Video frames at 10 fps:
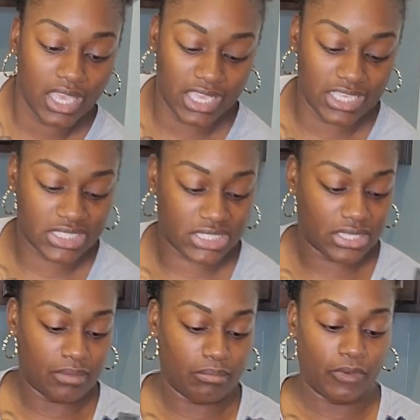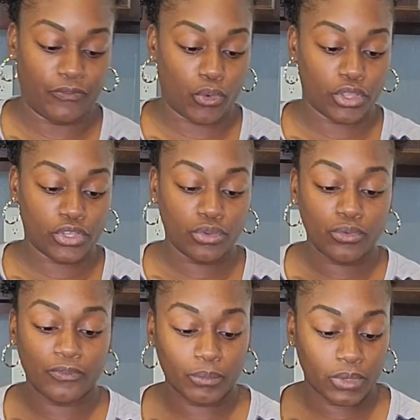is before you
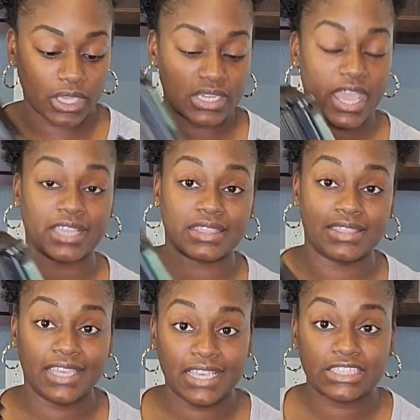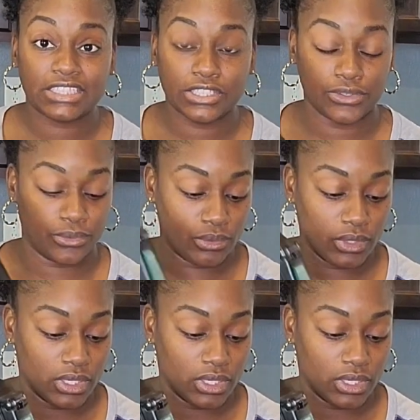connect these two